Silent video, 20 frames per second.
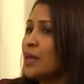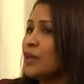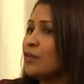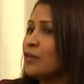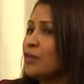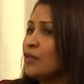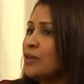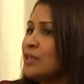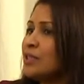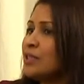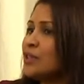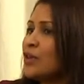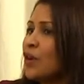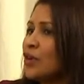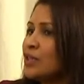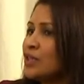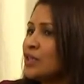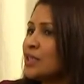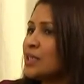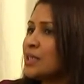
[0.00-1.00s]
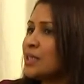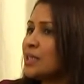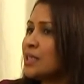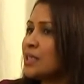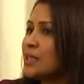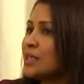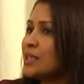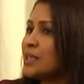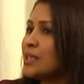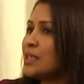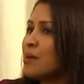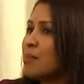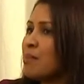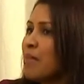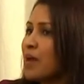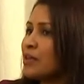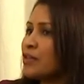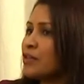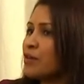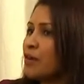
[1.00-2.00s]
You know, it's not just a
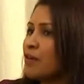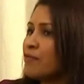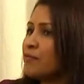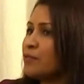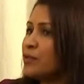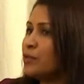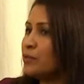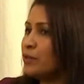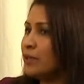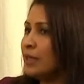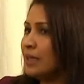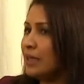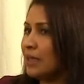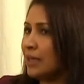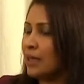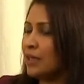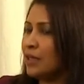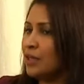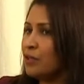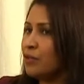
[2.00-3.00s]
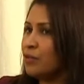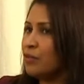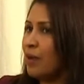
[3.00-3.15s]
matter of doing it,